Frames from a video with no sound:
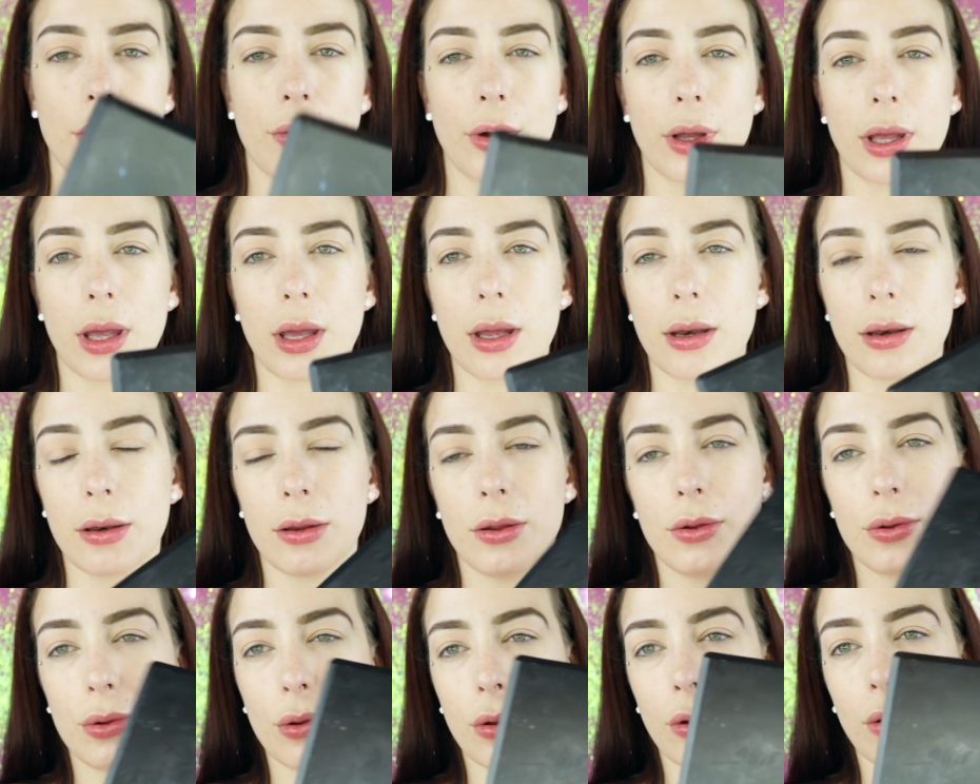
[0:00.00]
going
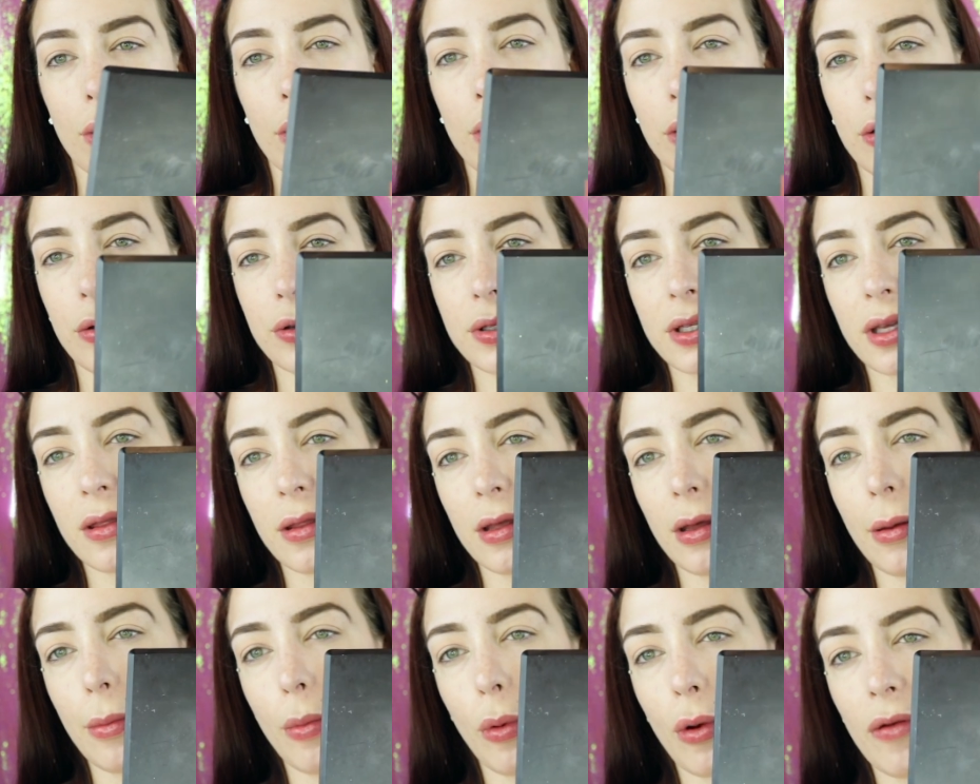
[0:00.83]
in using
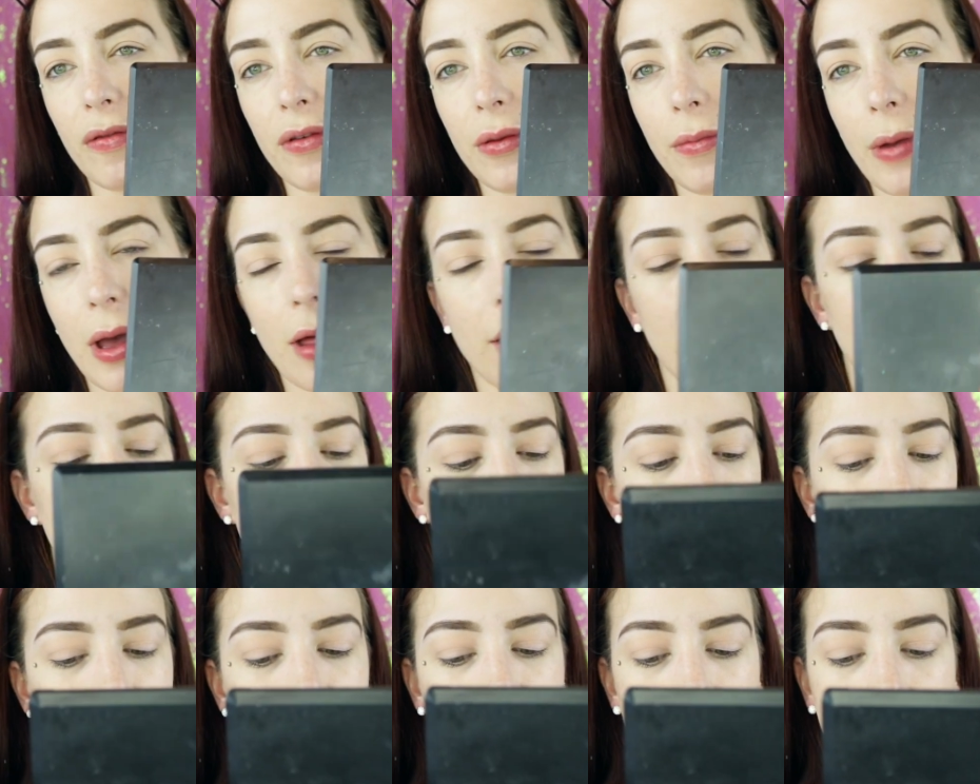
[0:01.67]
the Morphe palette.
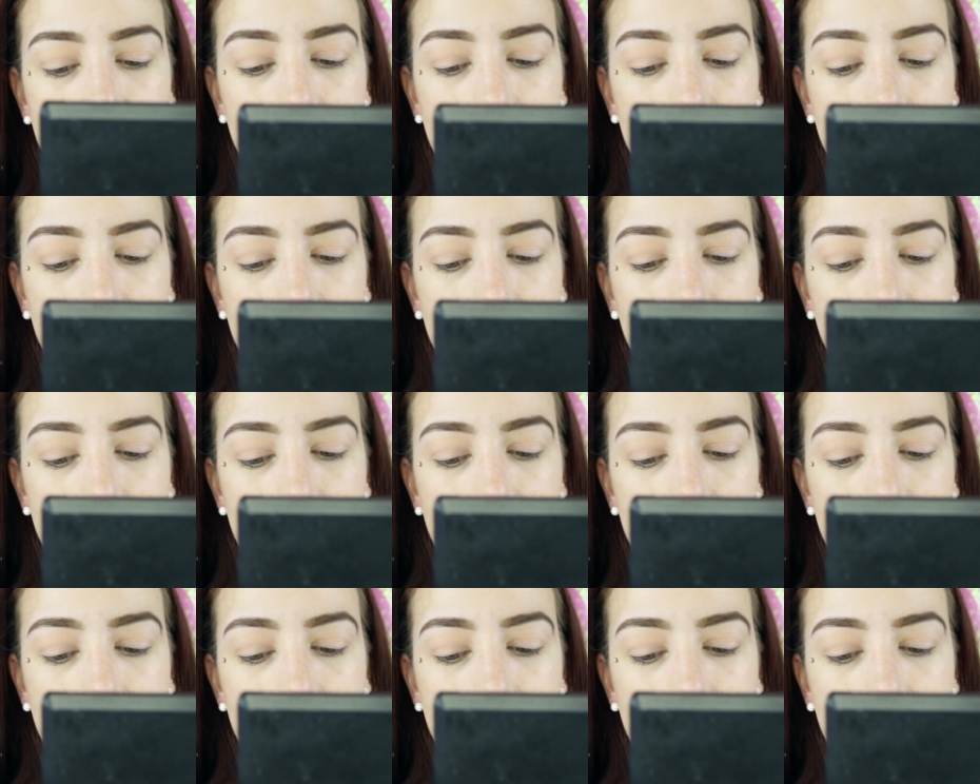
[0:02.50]
This is the